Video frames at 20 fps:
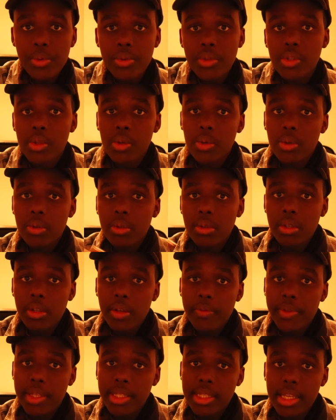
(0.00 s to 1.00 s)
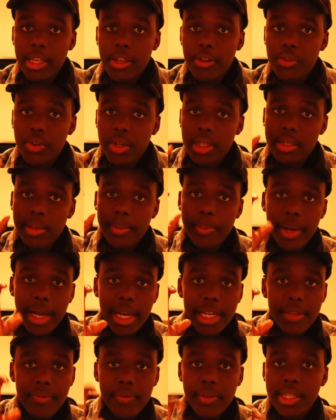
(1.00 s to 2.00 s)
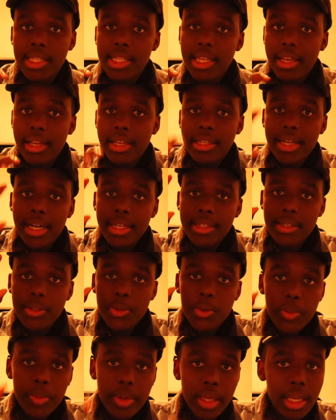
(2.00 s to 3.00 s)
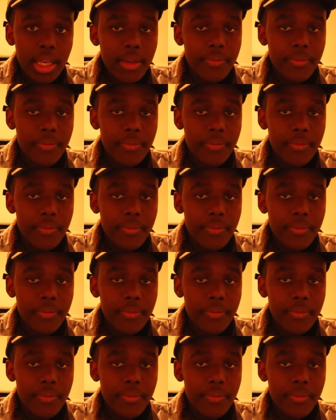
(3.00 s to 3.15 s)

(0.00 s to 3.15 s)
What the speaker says: So if they're saying your drawings are bad, if they're saying his eyes are too big,